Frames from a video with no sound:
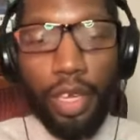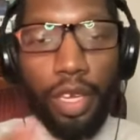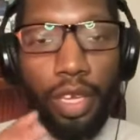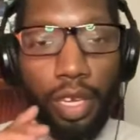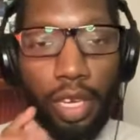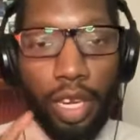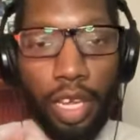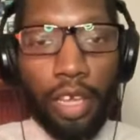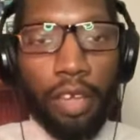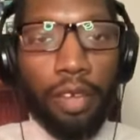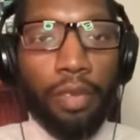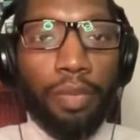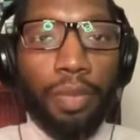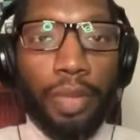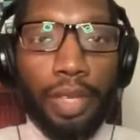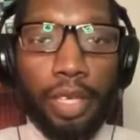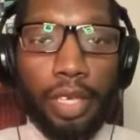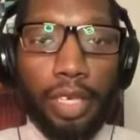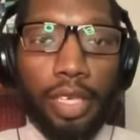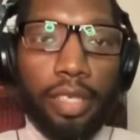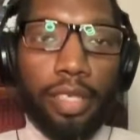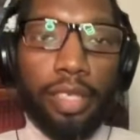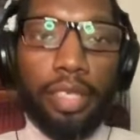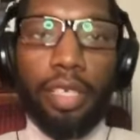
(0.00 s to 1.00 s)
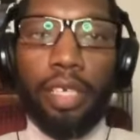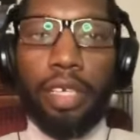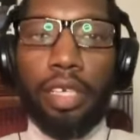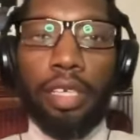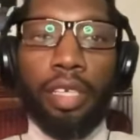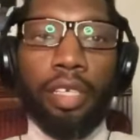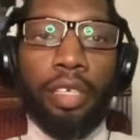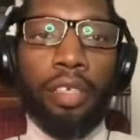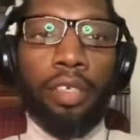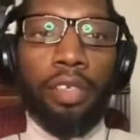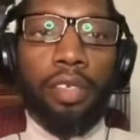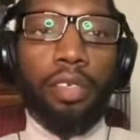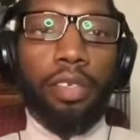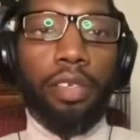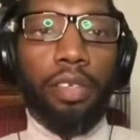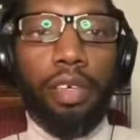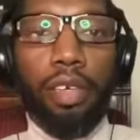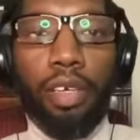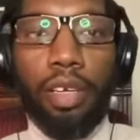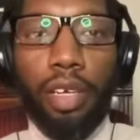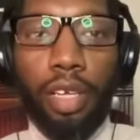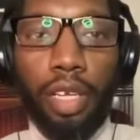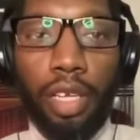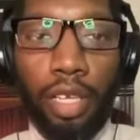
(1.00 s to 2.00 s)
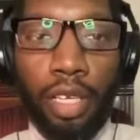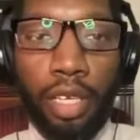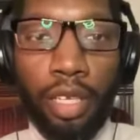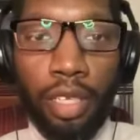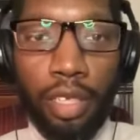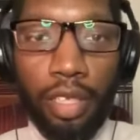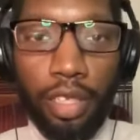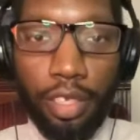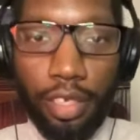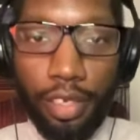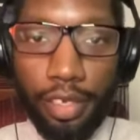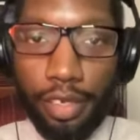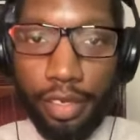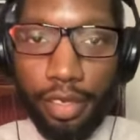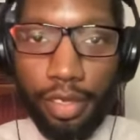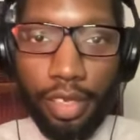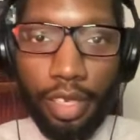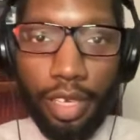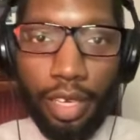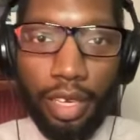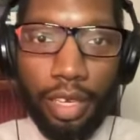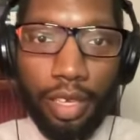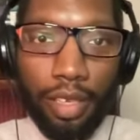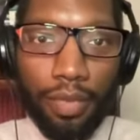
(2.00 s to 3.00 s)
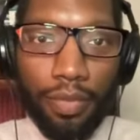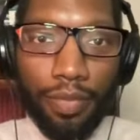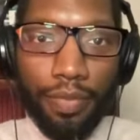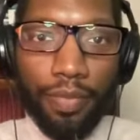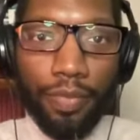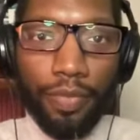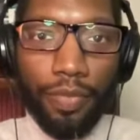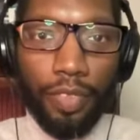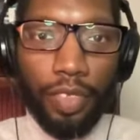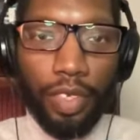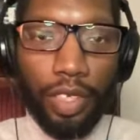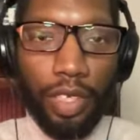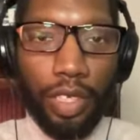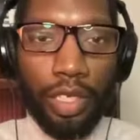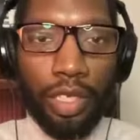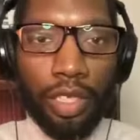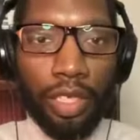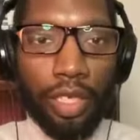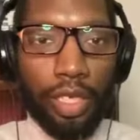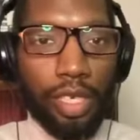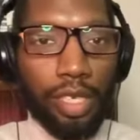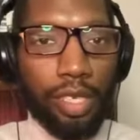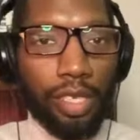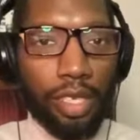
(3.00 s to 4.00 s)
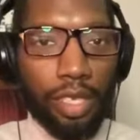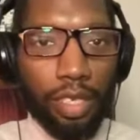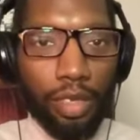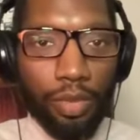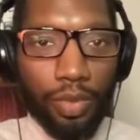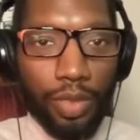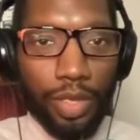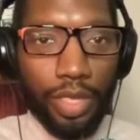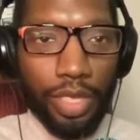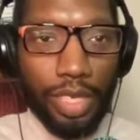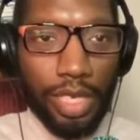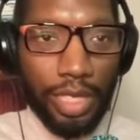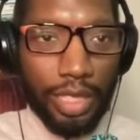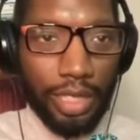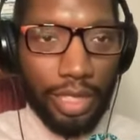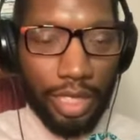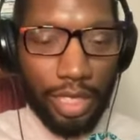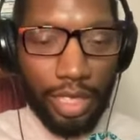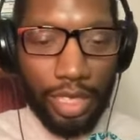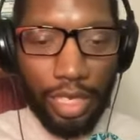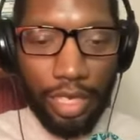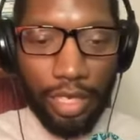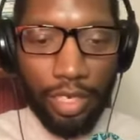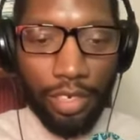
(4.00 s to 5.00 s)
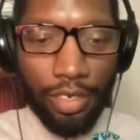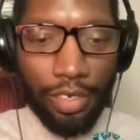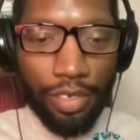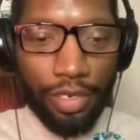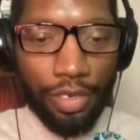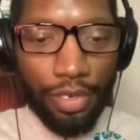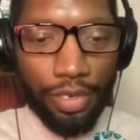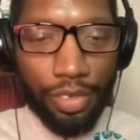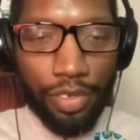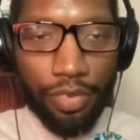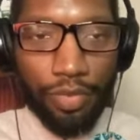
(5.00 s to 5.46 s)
Now, because it is Thursday, let's see what's actually in the news.